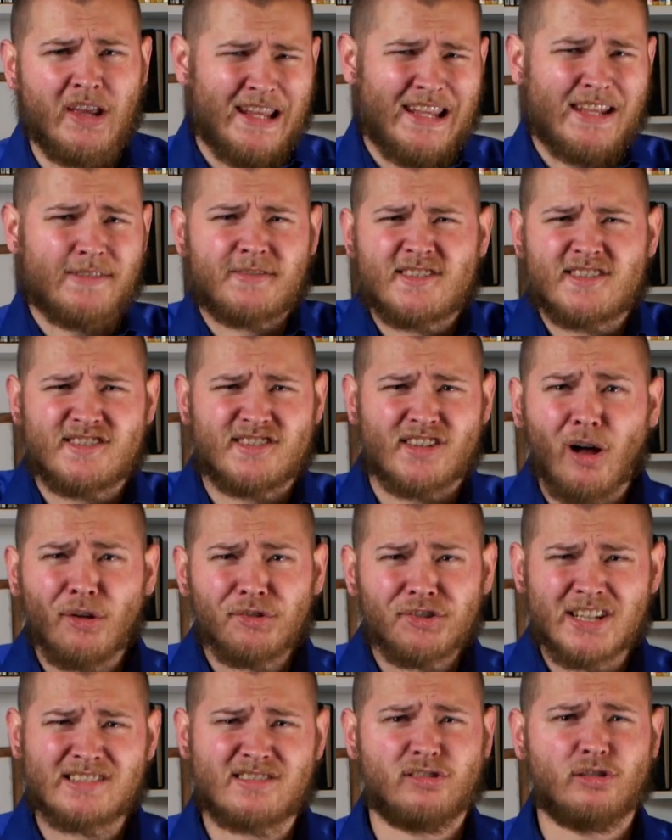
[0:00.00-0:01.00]
If
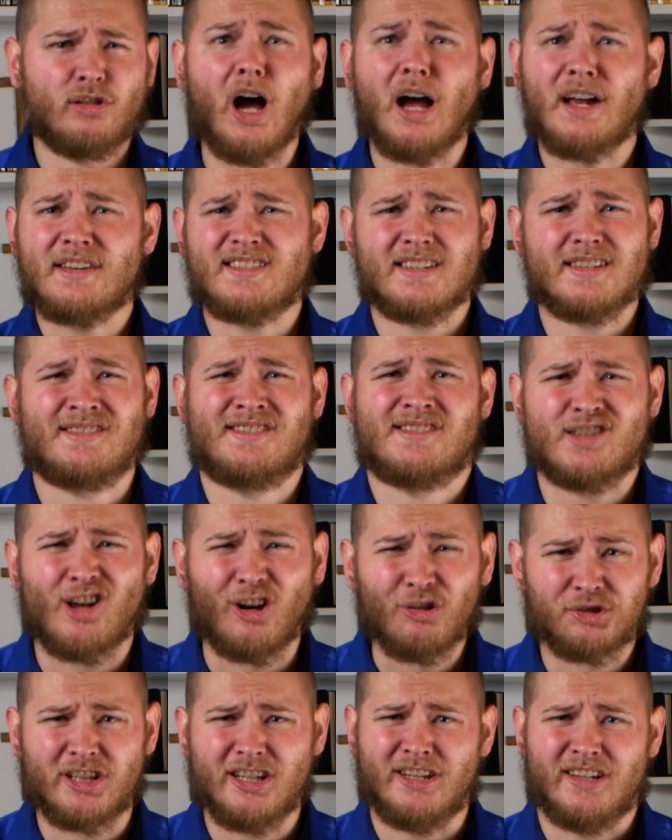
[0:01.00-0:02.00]
salt has lost its
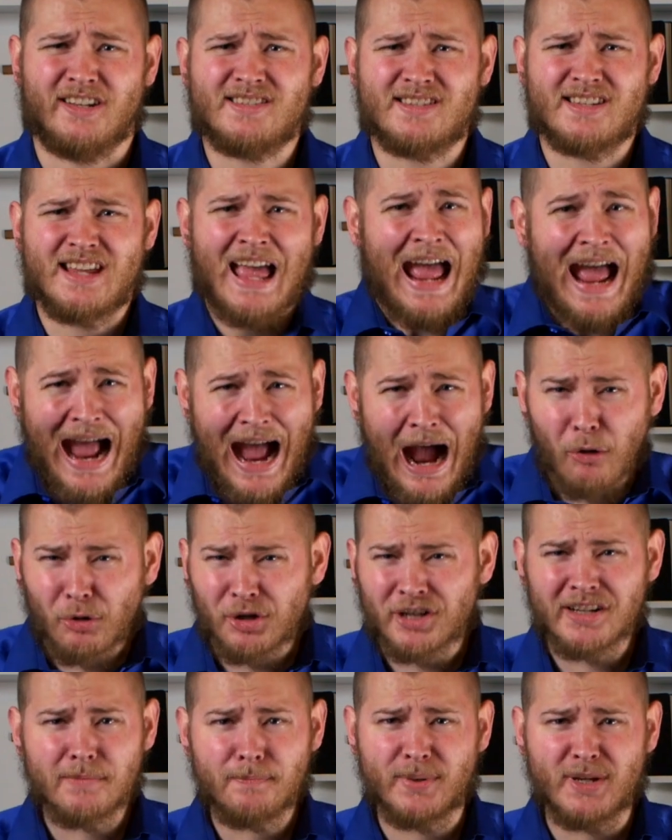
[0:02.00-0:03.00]
saltiness, how
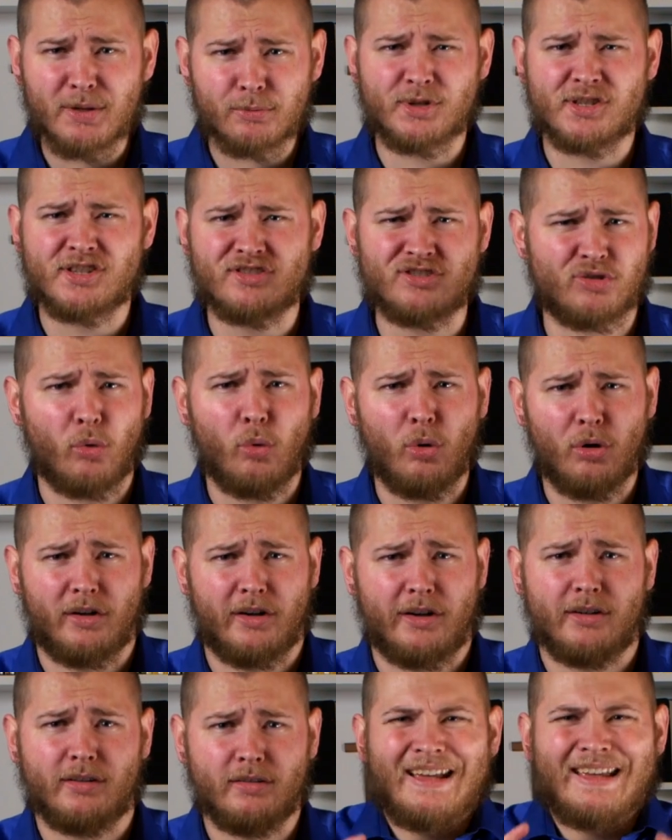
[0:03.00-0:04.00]
can it be restored?